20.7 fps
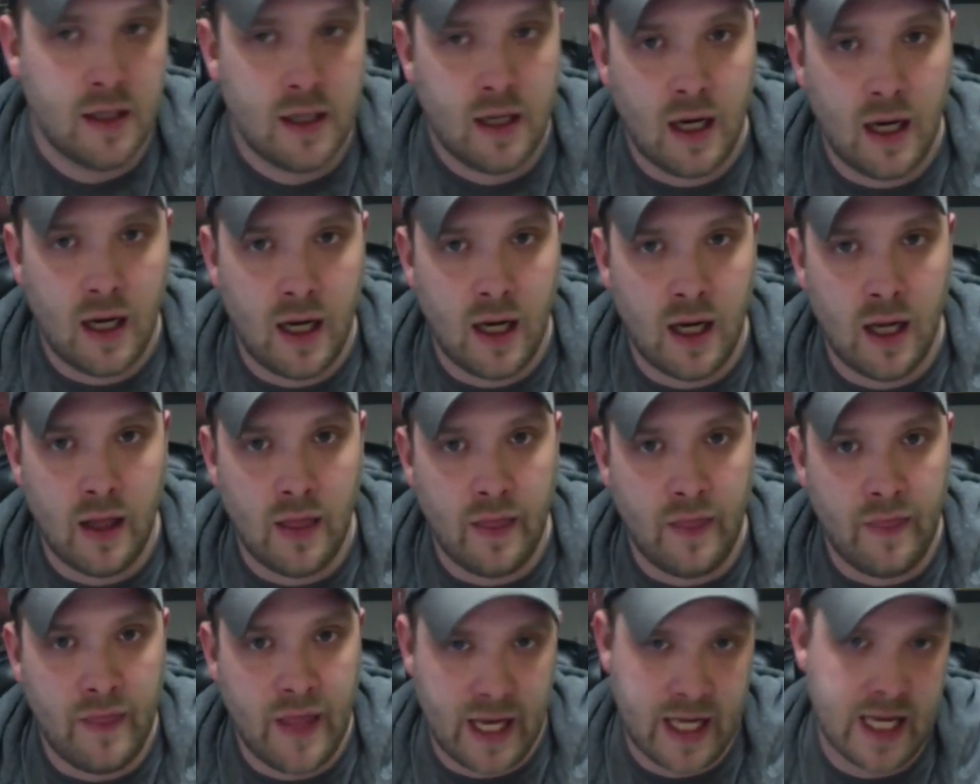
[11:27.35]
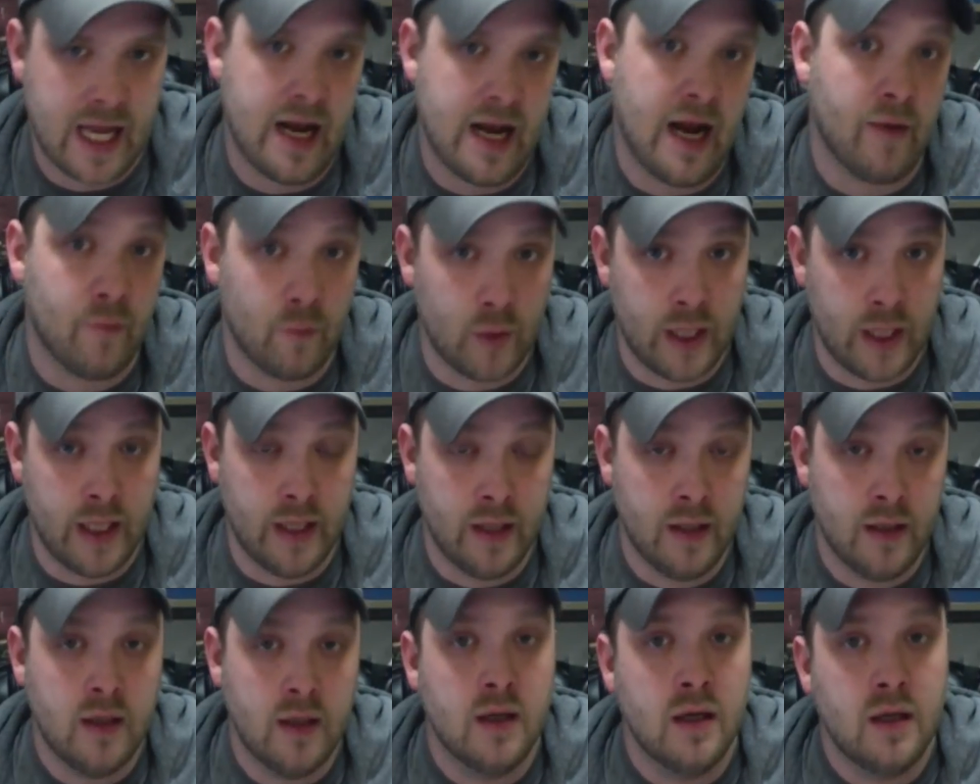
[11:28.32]
they cannot read,
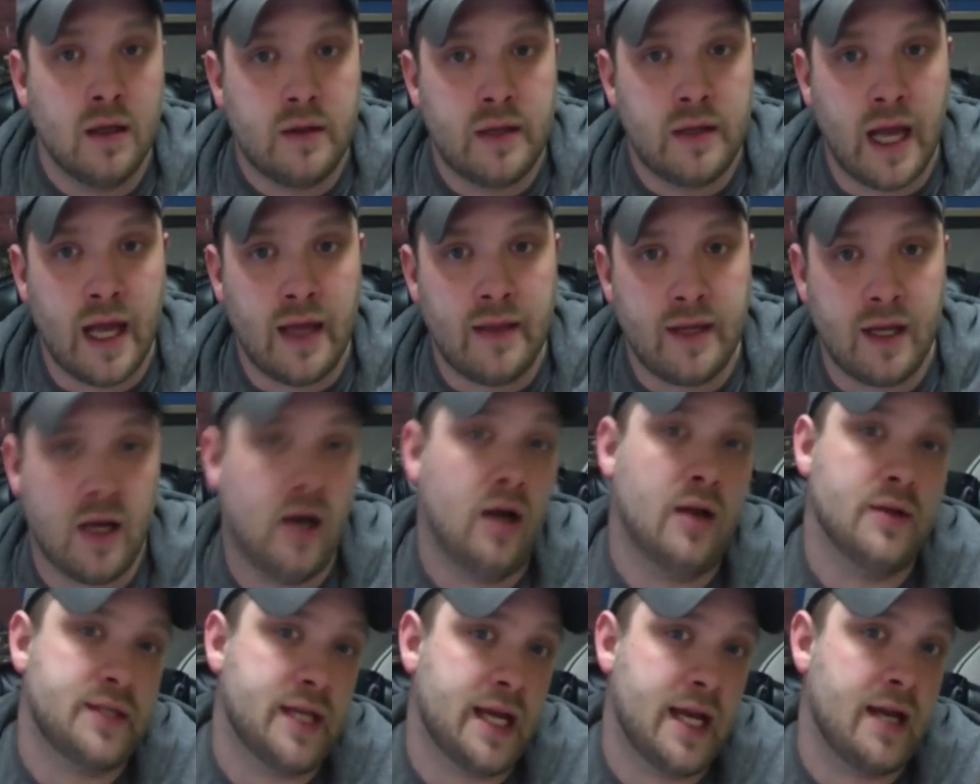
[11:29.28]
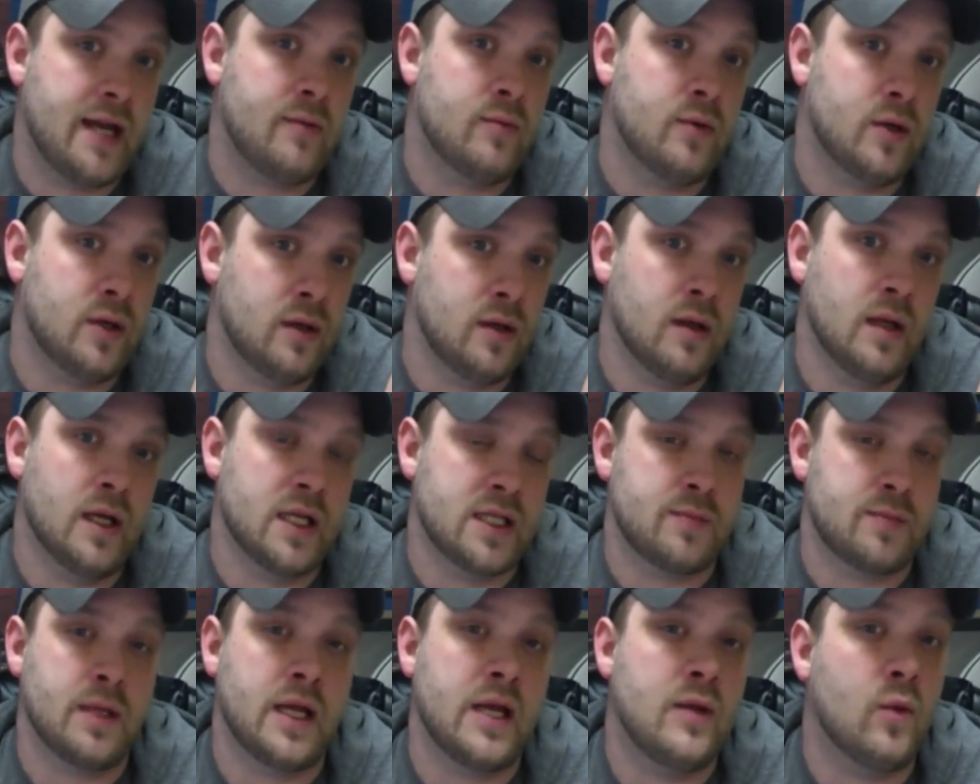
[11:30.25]
then the alt tag will
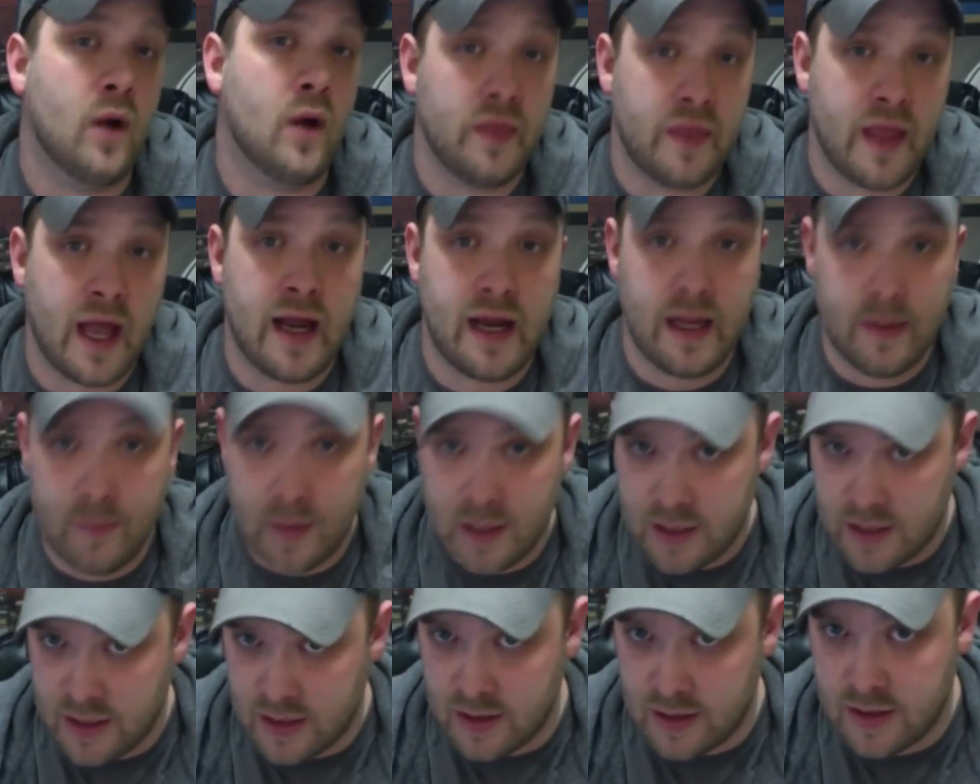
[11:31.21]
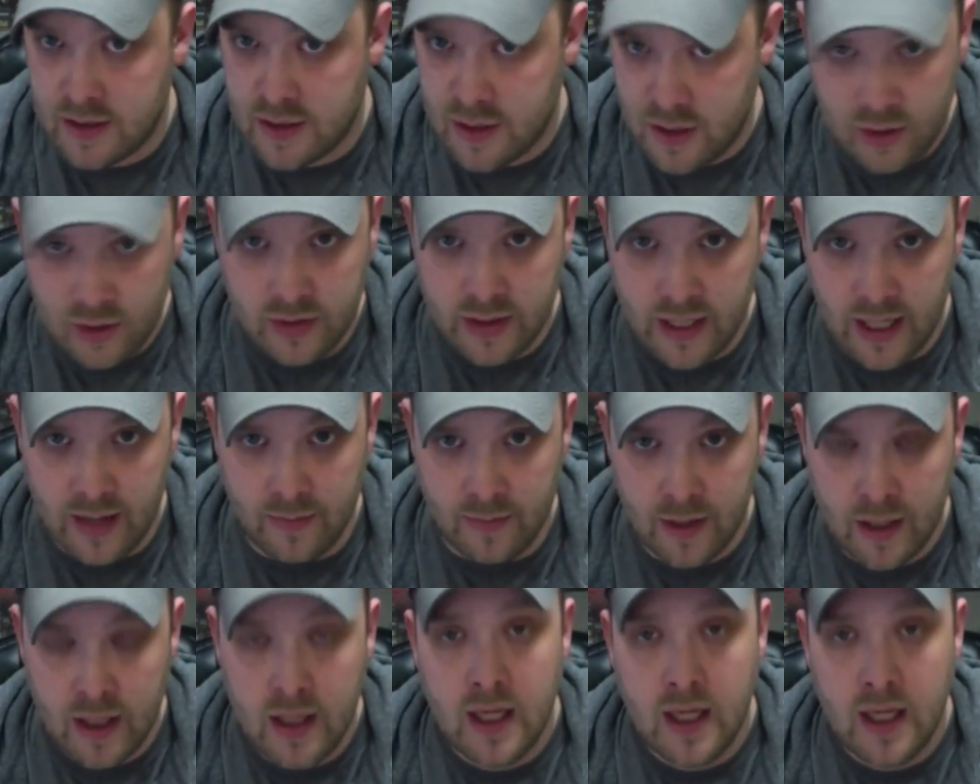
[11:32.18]
explain what that image is to them.